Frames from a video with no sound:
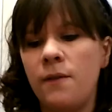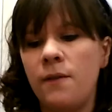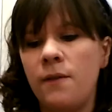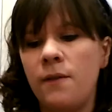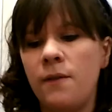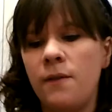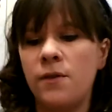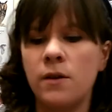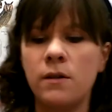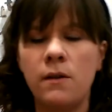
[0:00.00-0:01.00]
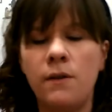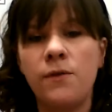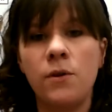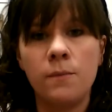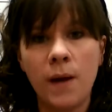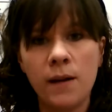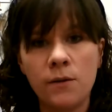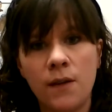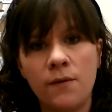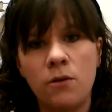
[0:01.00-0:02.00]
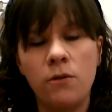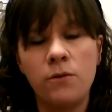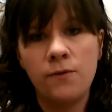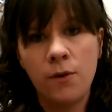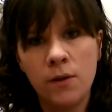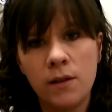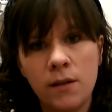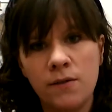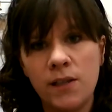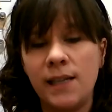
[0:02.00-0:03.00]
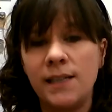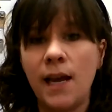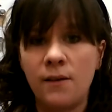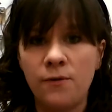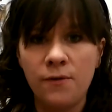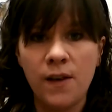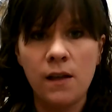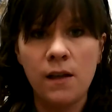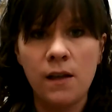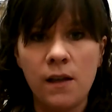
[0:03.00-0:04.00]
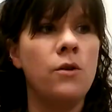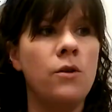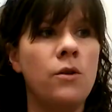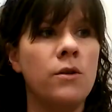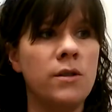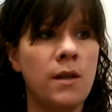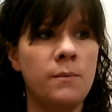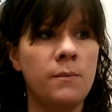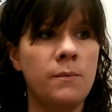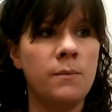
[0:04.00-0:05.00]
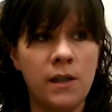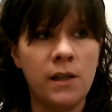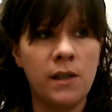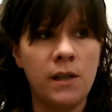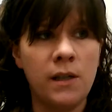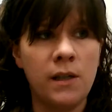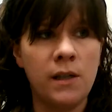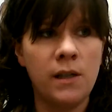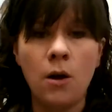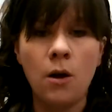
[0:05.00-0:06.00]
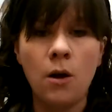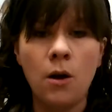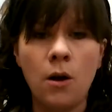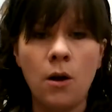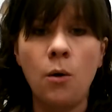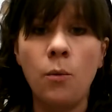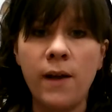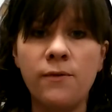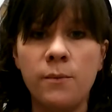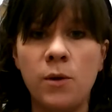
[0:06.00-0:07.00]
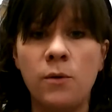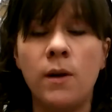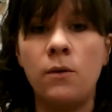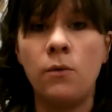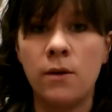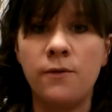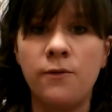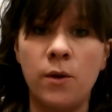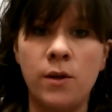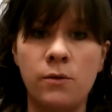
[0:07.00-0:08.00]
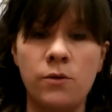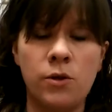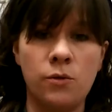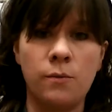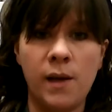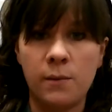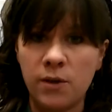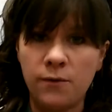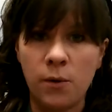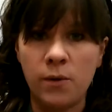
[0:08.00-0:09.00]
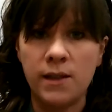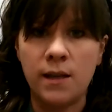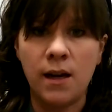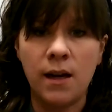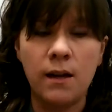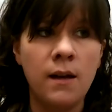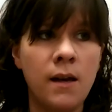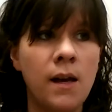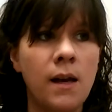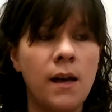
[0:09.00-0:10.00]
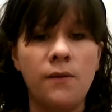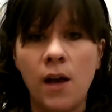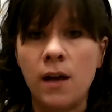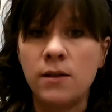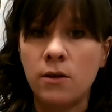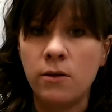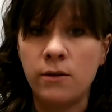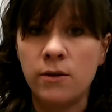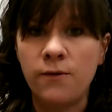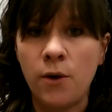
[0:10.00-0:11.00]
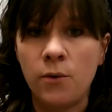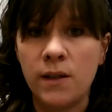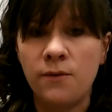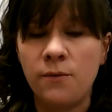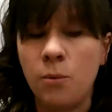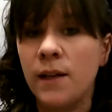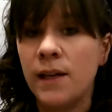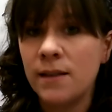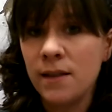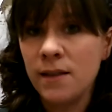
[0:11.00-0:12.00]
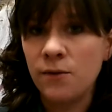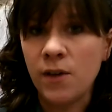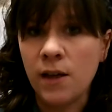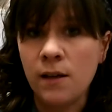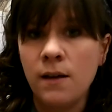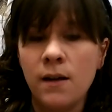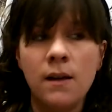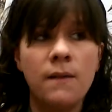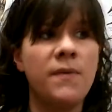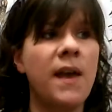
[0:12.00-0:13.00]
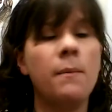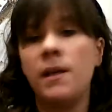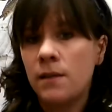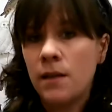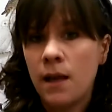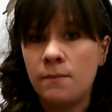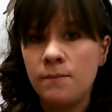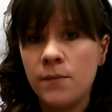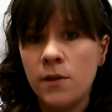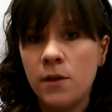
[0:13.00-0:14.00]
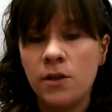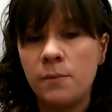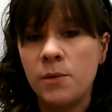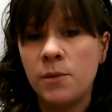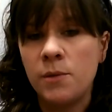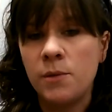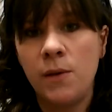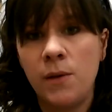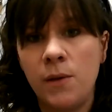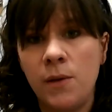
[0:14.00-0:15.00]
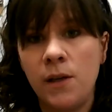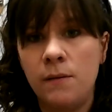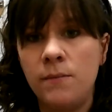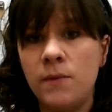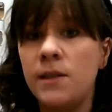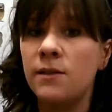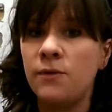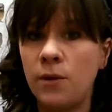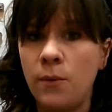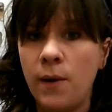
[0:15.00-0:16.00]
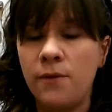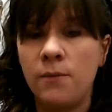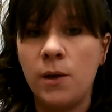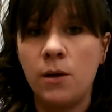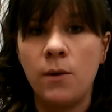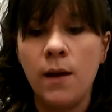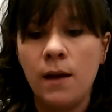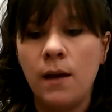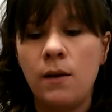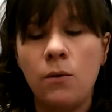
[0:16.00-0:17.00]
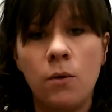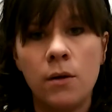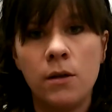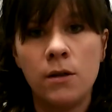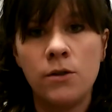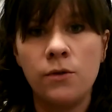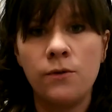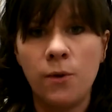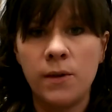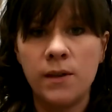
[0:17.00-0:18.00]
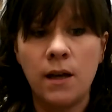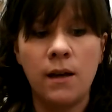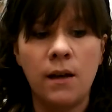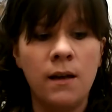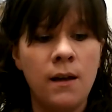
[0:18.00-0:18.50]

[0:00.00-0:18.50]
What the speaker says: So if your binos have a close focus of, say, 10 feet, your subject has to be 10 feet away from you in order for you to be able to focus on it. If it has a close focus of more like 6 feet, that means that your subject only has to be 6 feet away from you in order to focus on it.